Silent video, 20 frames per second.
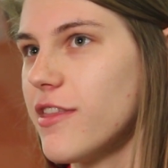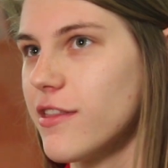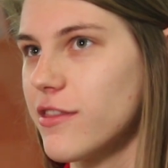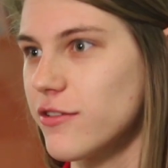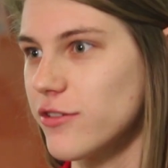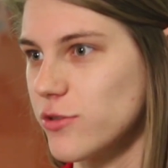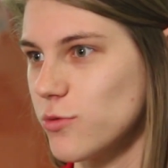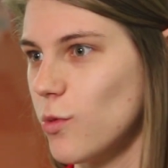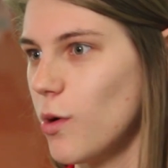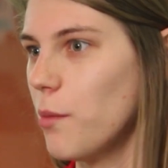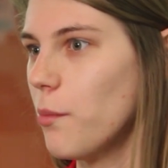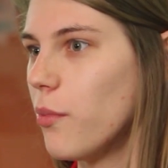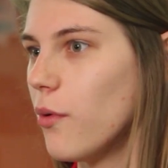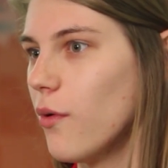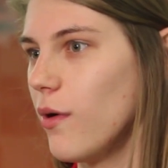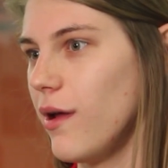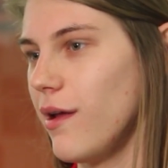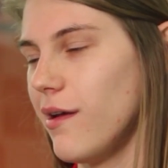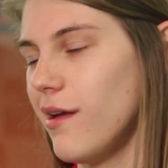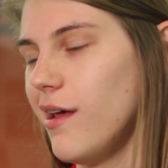I think there's one
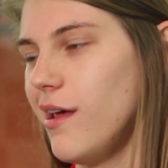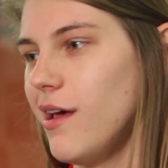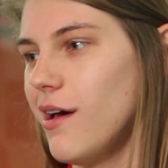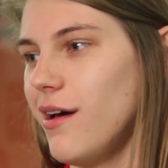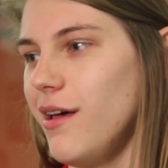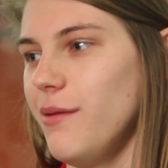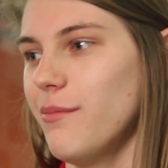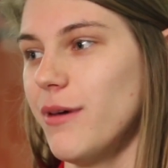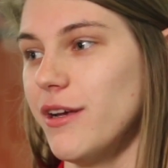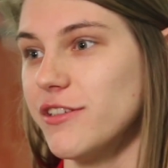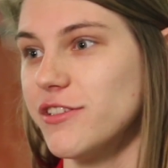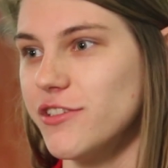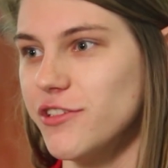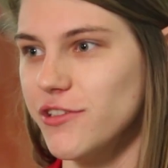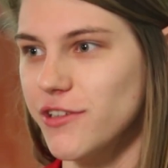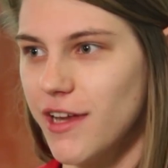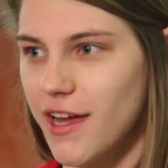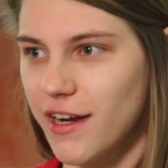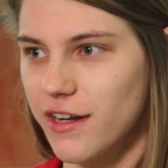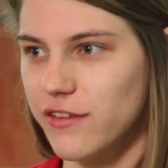point in my
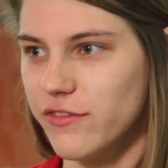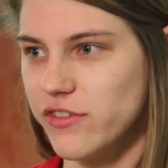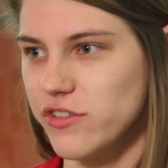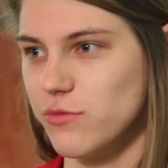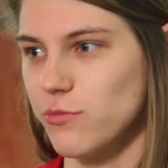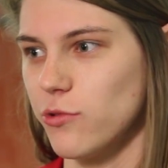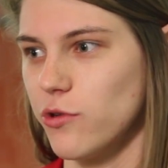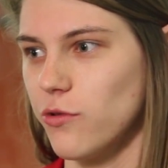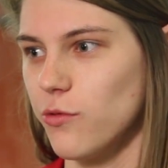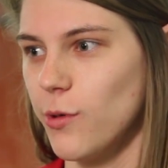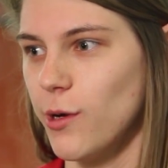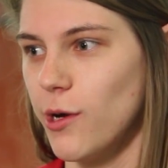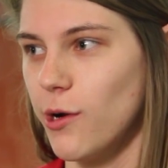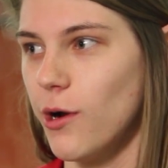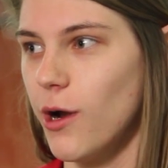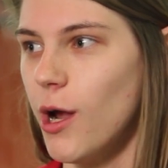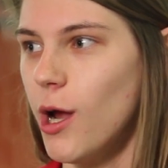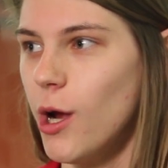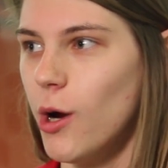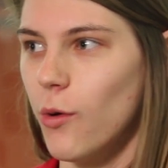student activism
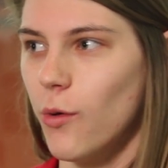career